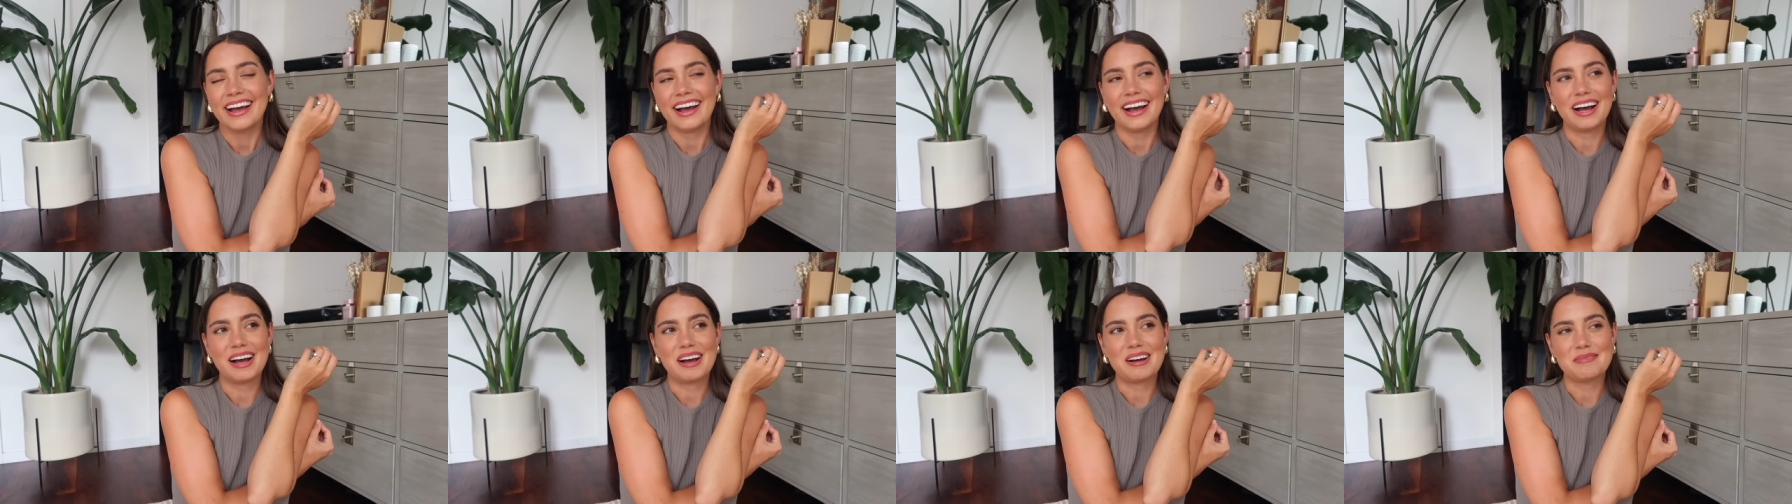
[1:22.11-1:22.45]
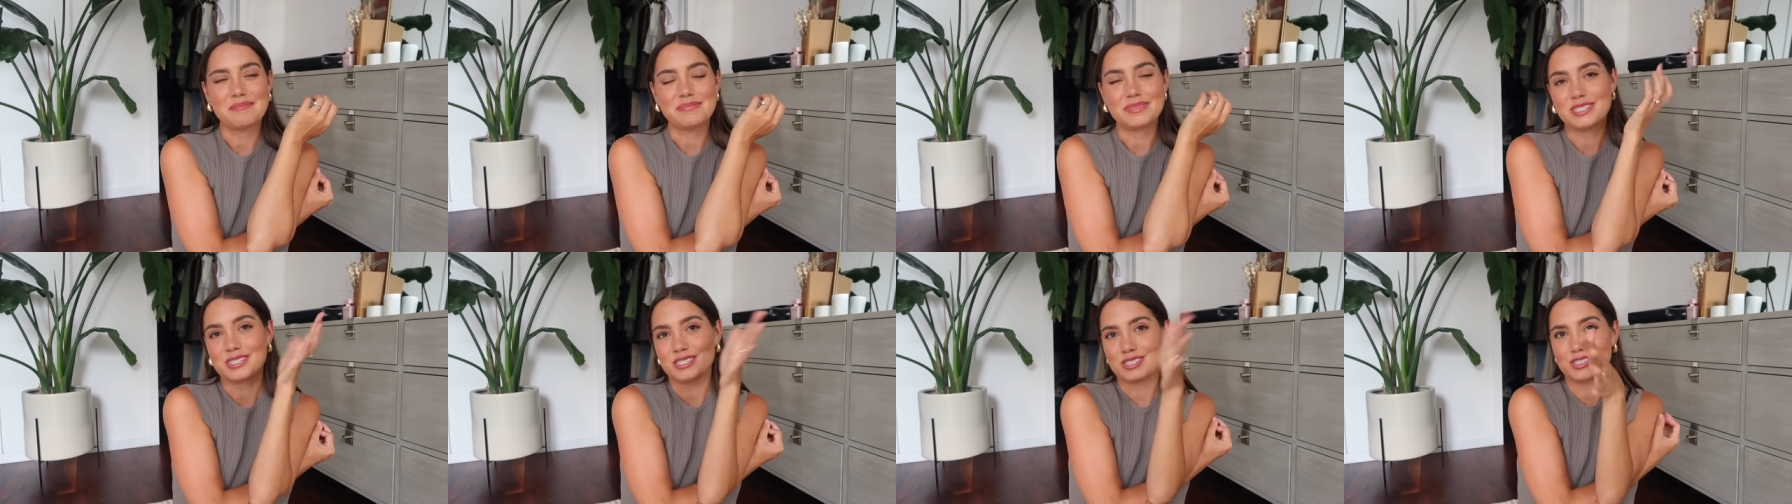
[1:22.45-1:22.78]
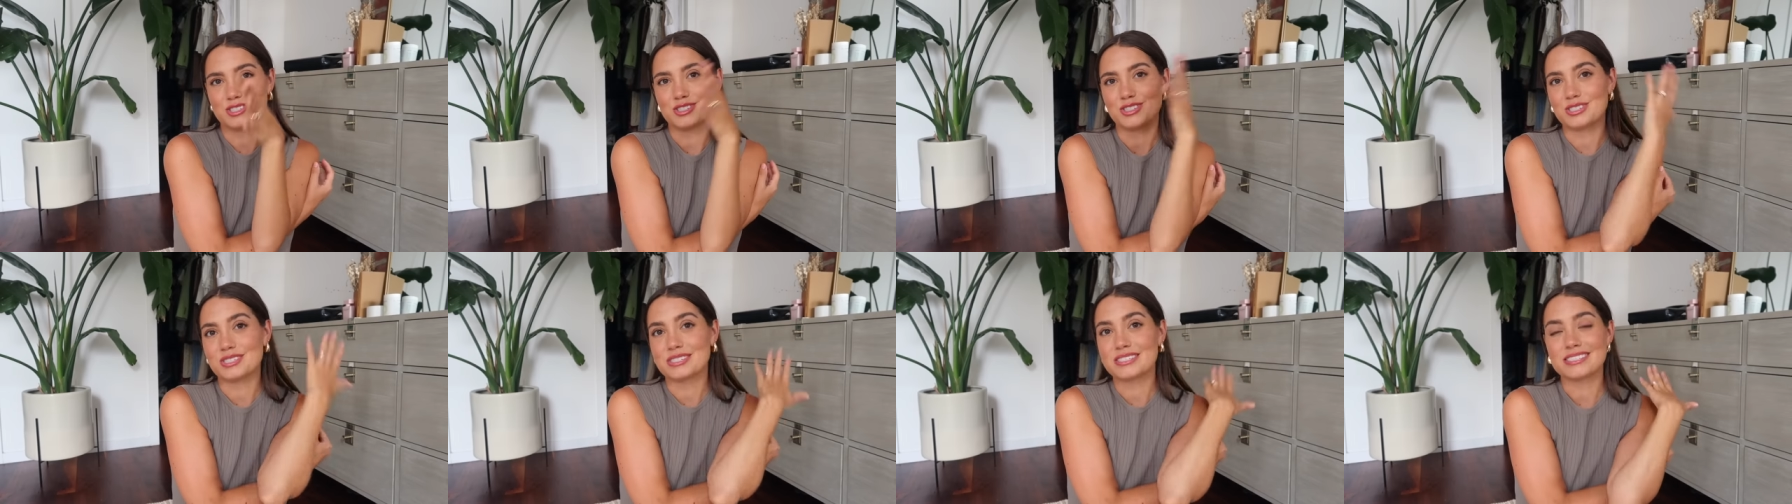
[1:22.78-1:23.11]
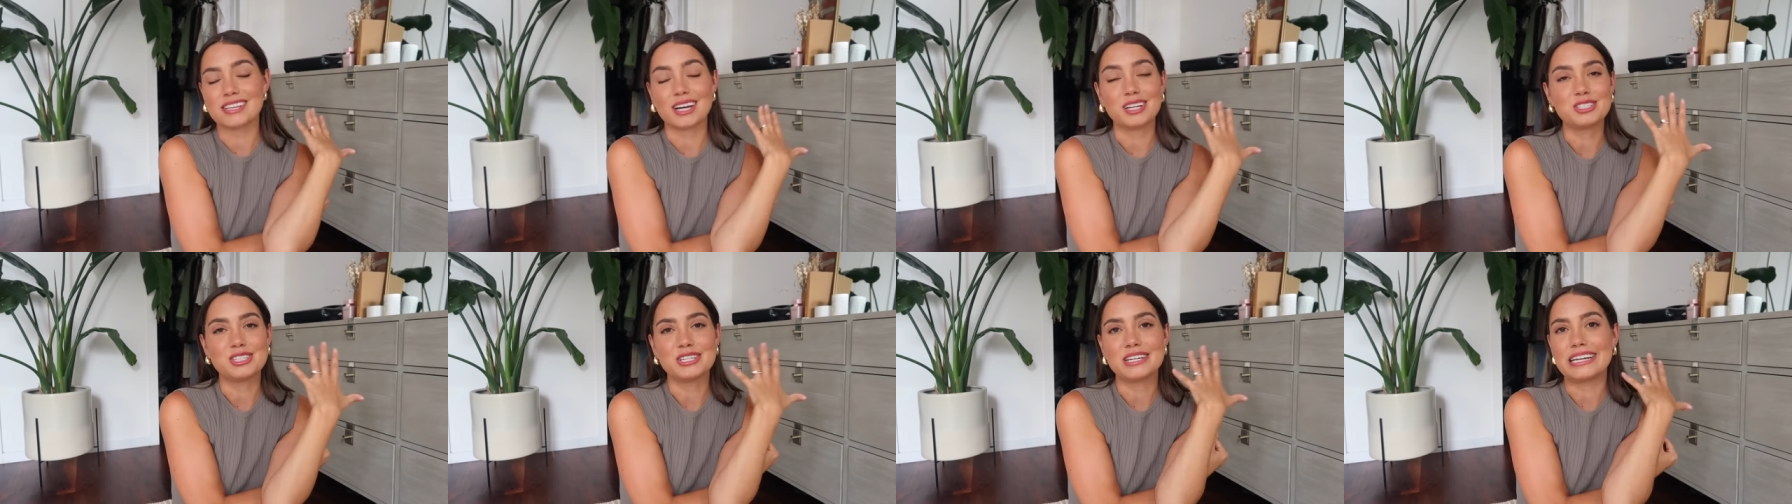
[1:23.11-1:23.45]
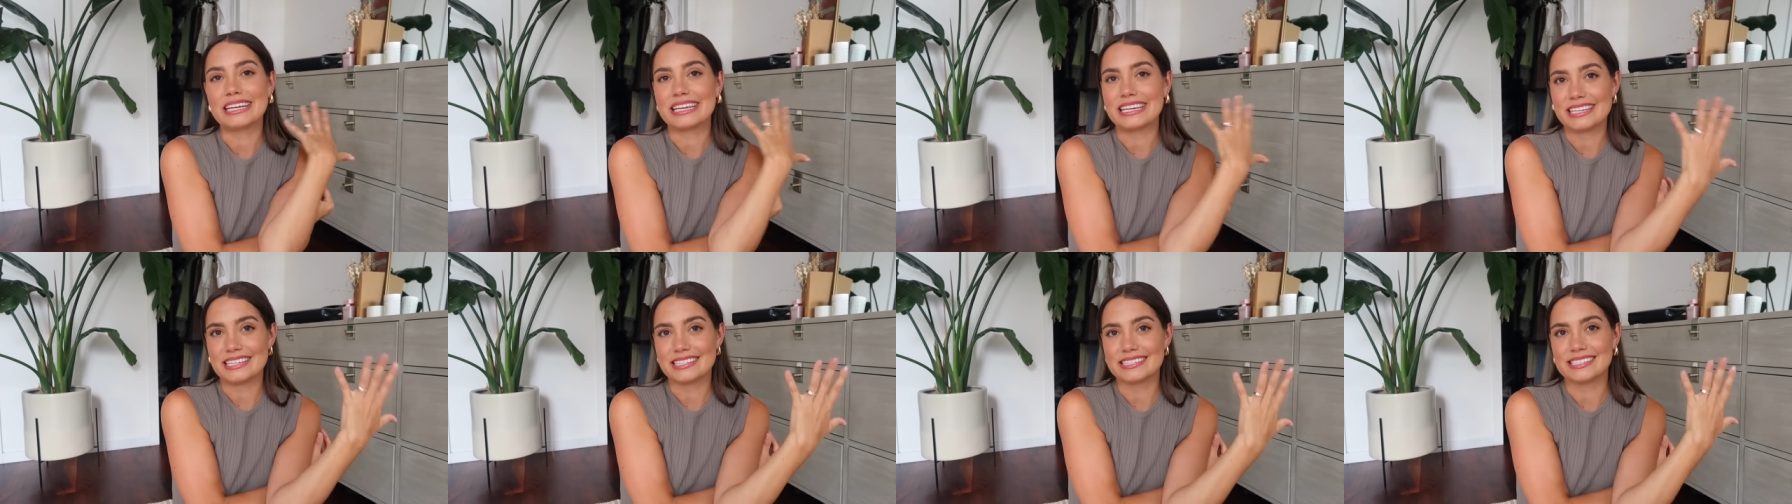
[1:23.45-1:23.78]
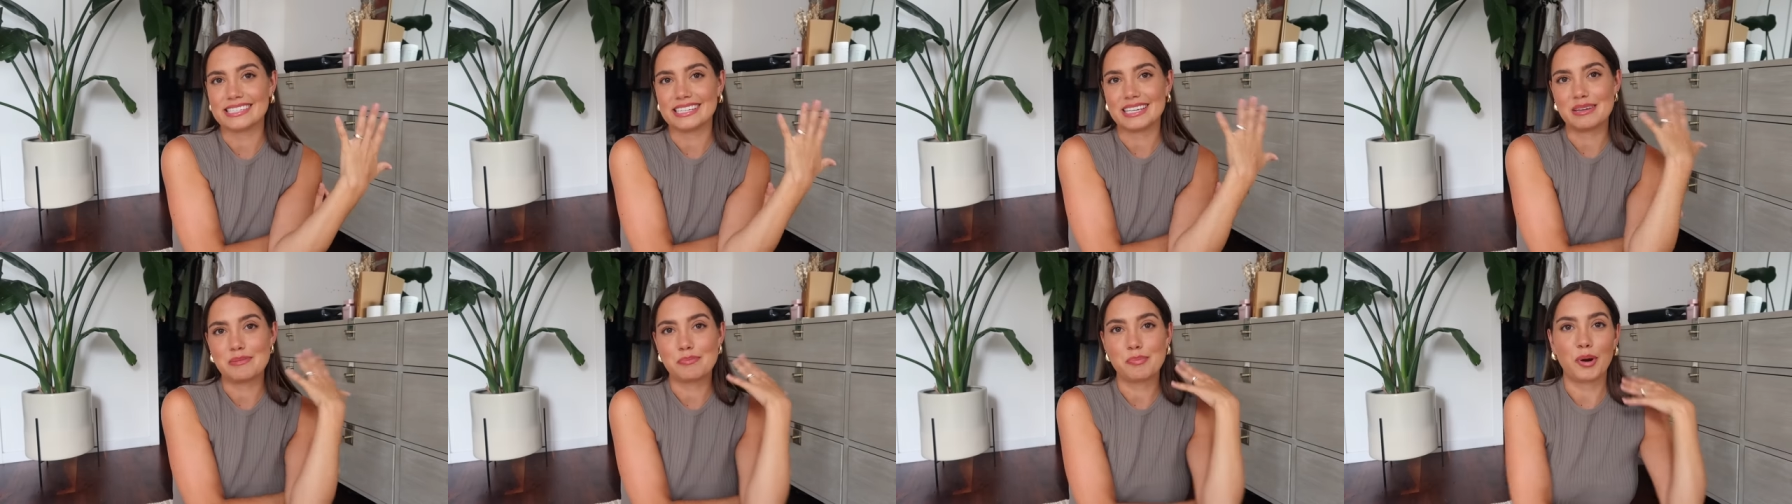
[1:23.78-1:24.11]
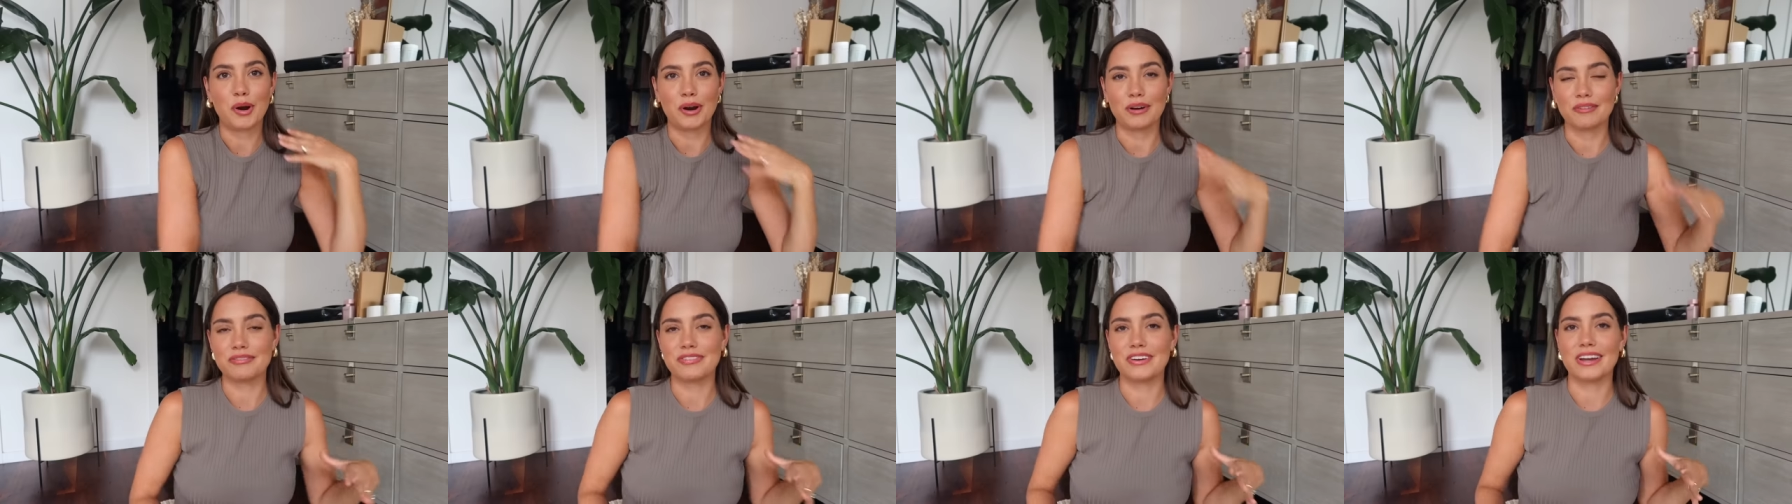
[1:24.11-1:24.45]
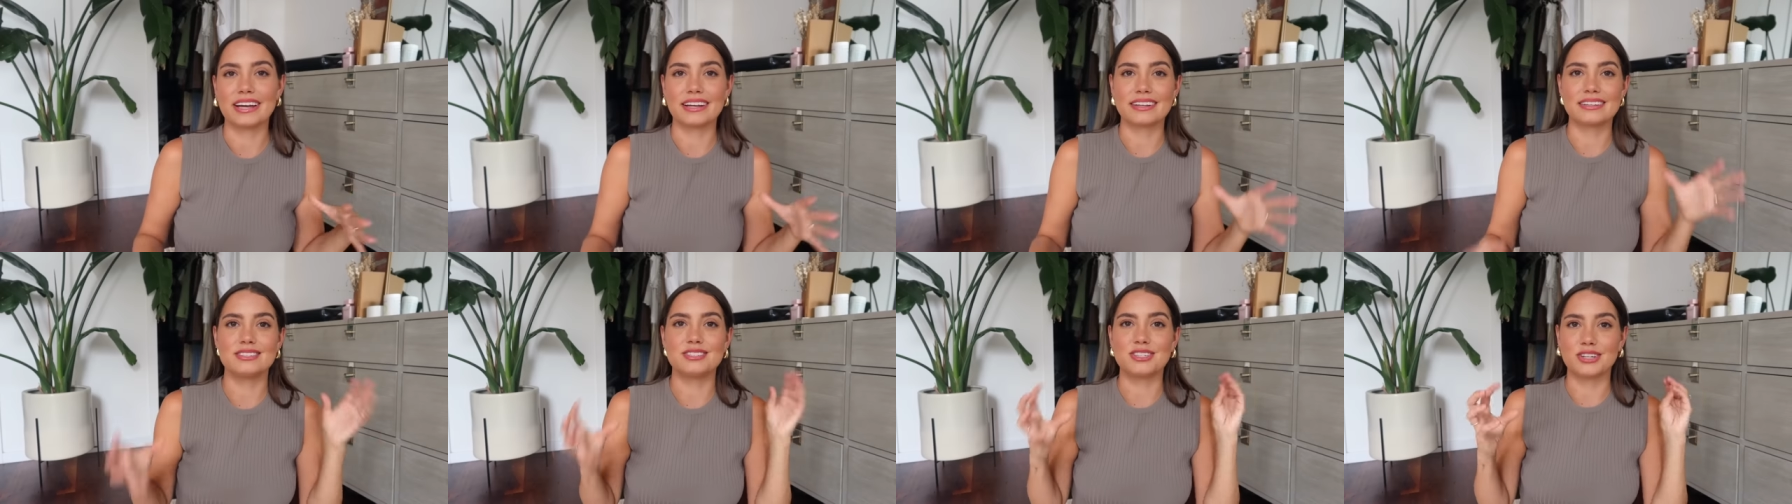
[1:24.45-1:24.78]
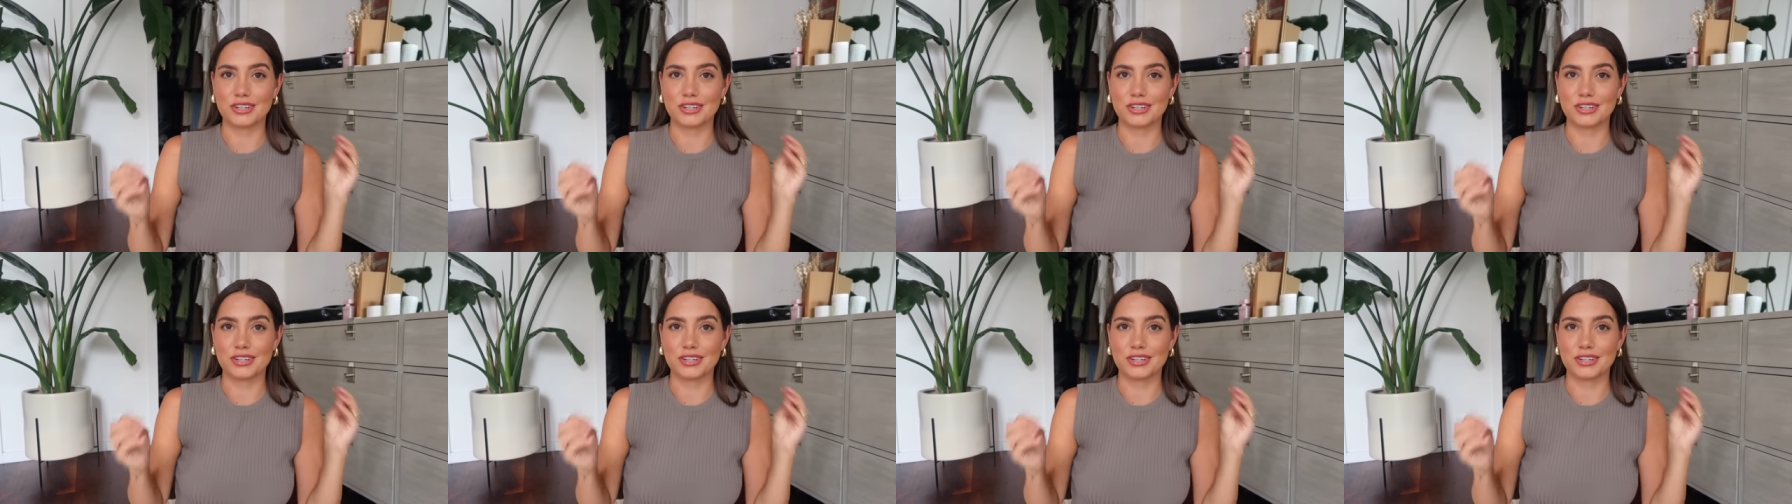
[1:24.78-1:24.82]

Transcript: Um, this is just such an easy, perfect,